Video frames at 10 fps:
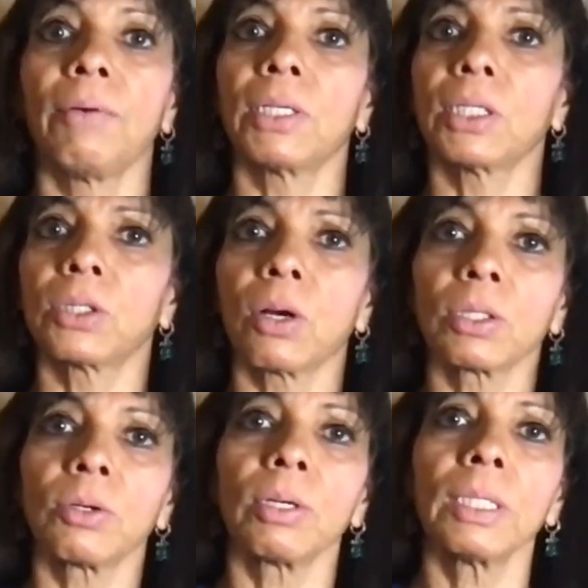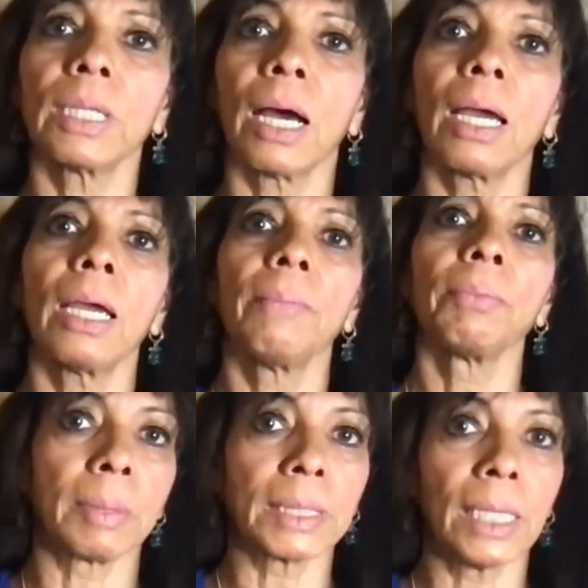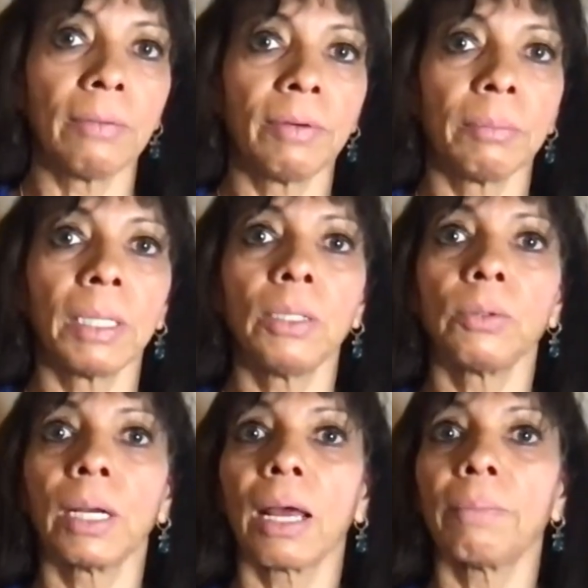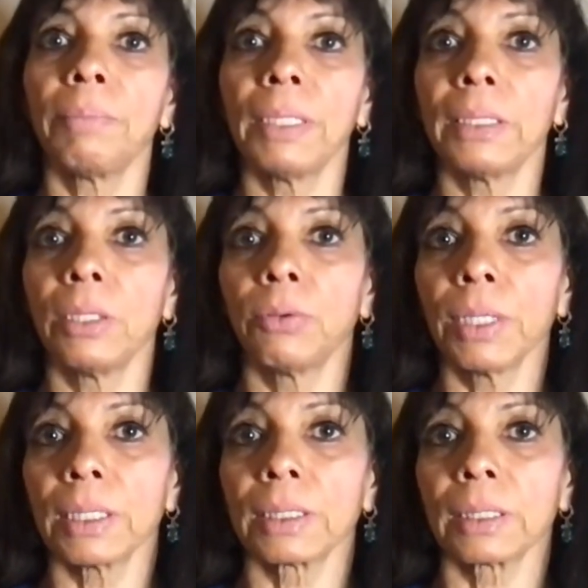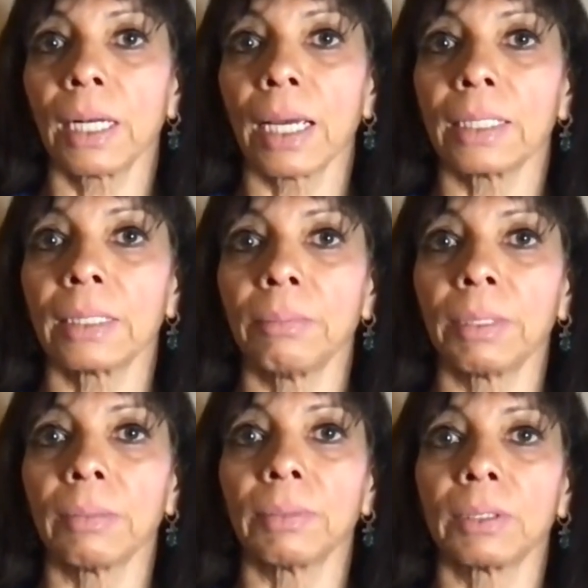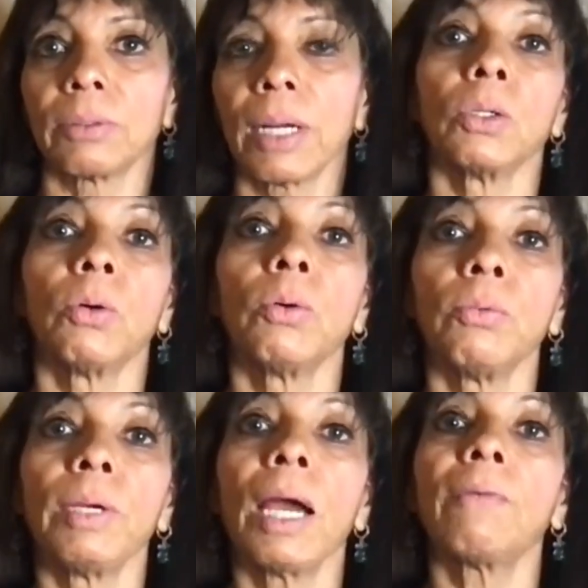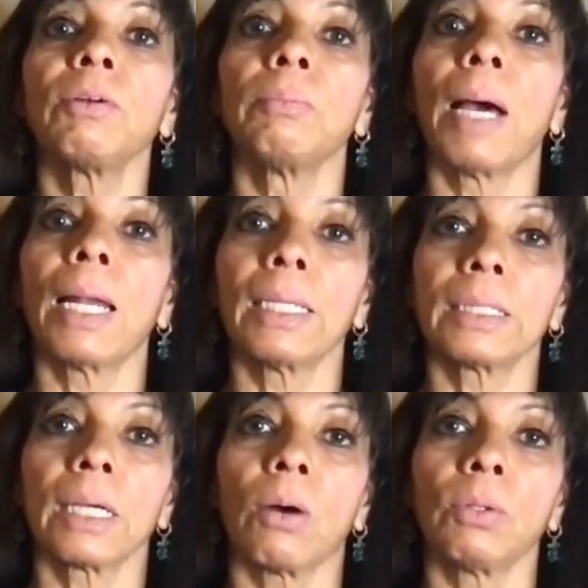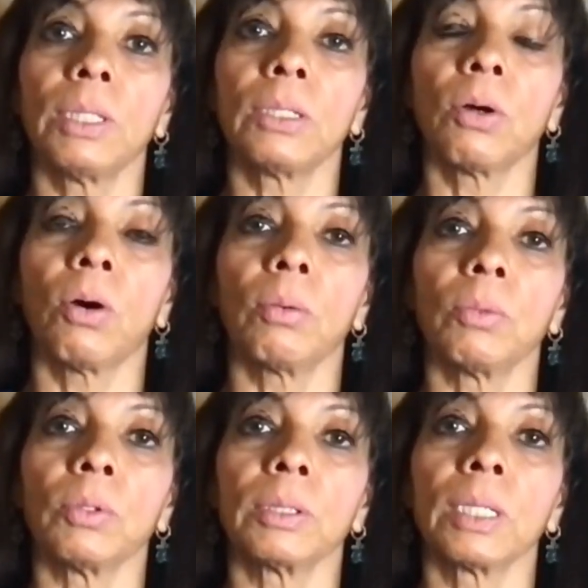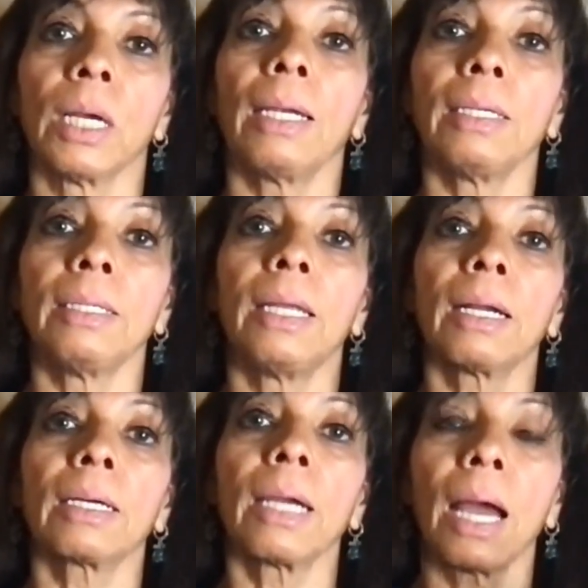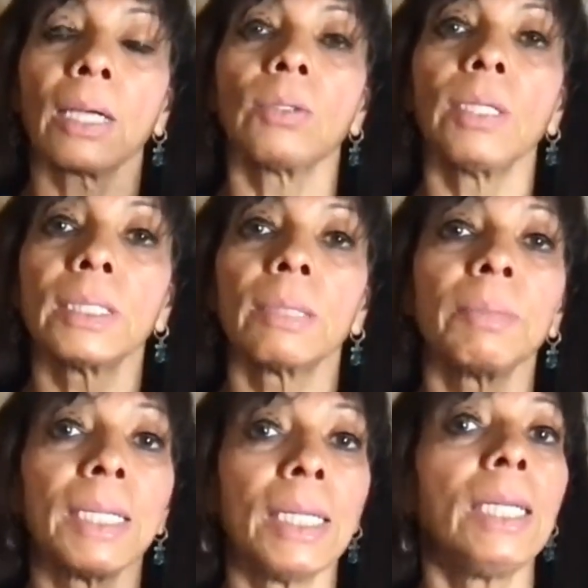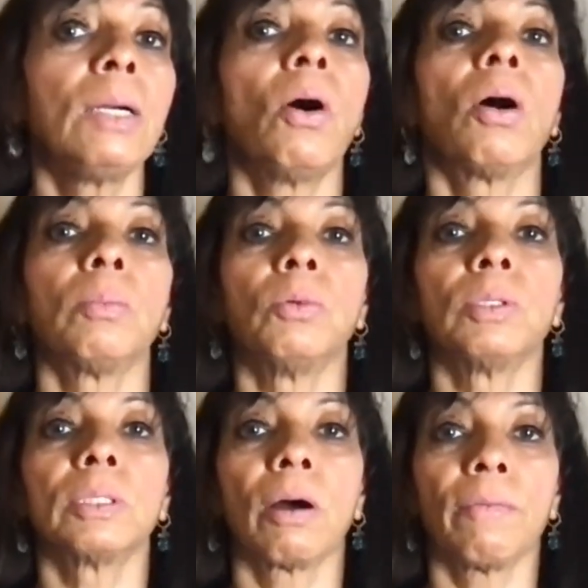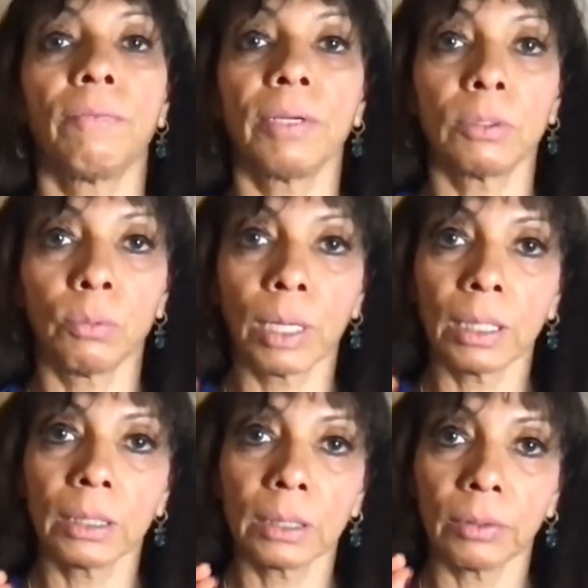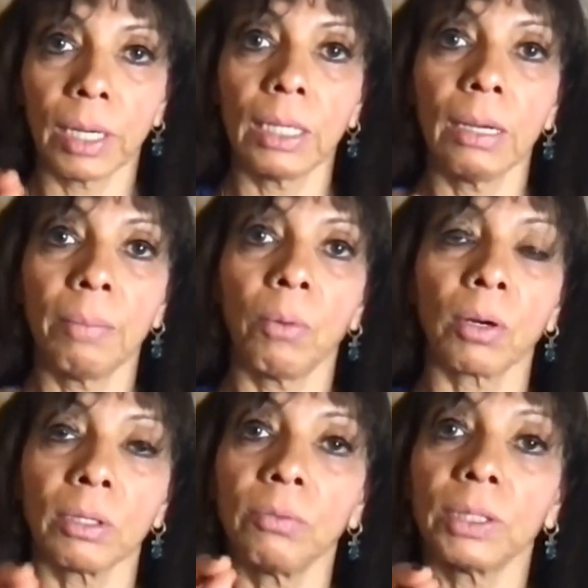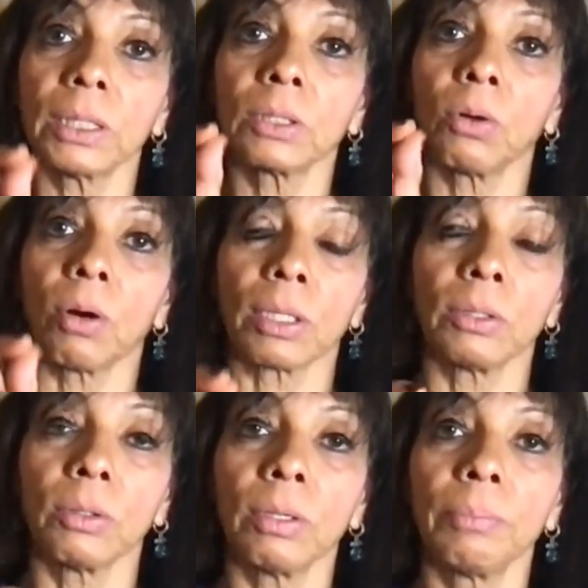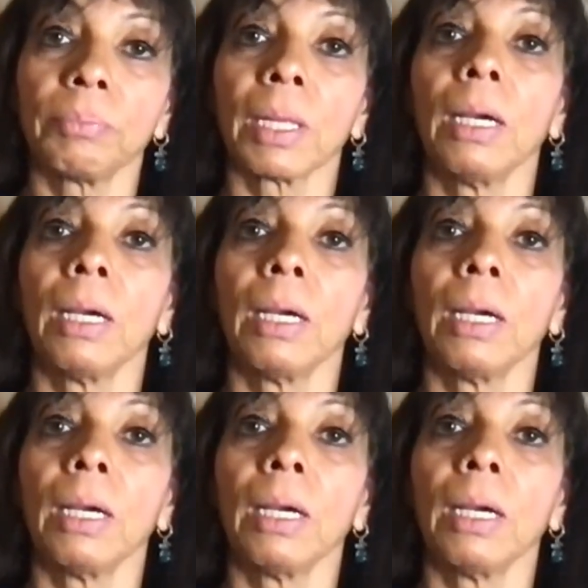If your testosterone is high, especially in women, you can have PCOS like symptoms. So we have to balance out these hormones. And there are actually some key hormones, of which one is really important, which is cortisol,